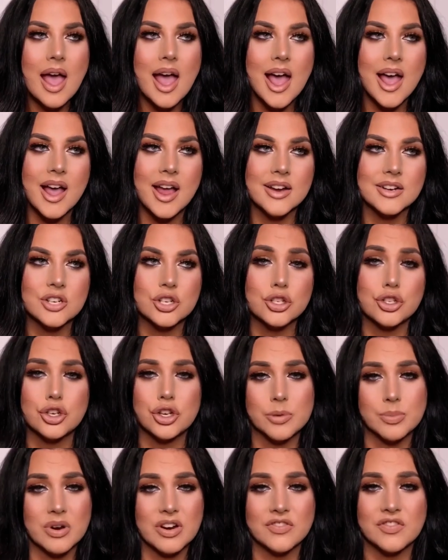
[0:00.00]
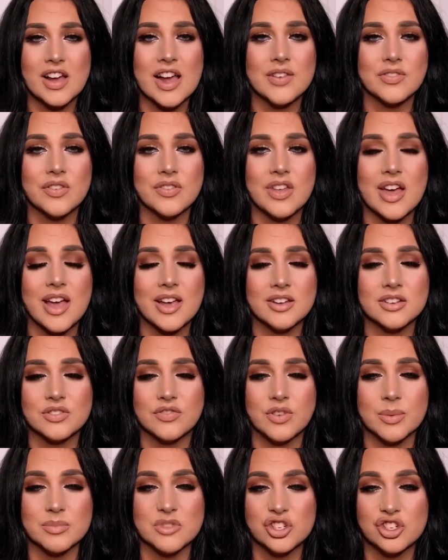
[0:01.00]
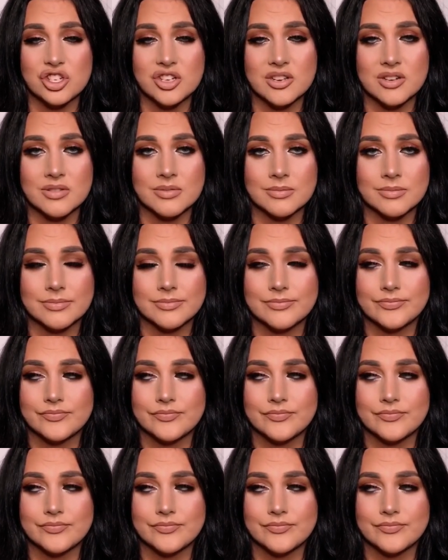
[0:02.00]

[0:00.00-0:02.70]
and 2.5 of that is from the shin.